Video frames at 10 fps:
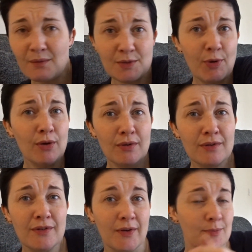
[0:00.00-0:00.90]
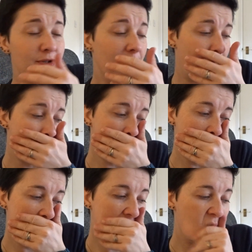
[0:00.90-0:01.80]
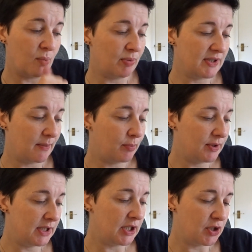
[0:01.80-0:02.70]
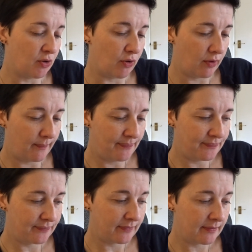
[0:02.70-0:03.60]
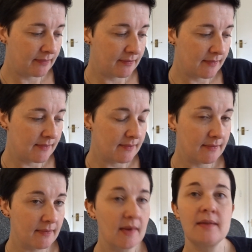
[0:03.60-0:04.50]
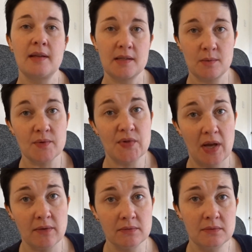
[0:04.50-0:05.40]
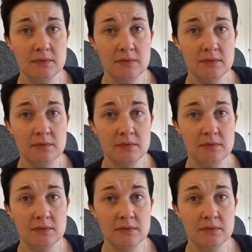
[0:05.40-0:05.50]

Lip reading: Which Paul will love, I'm sure. But I'm pretty sure things will sell.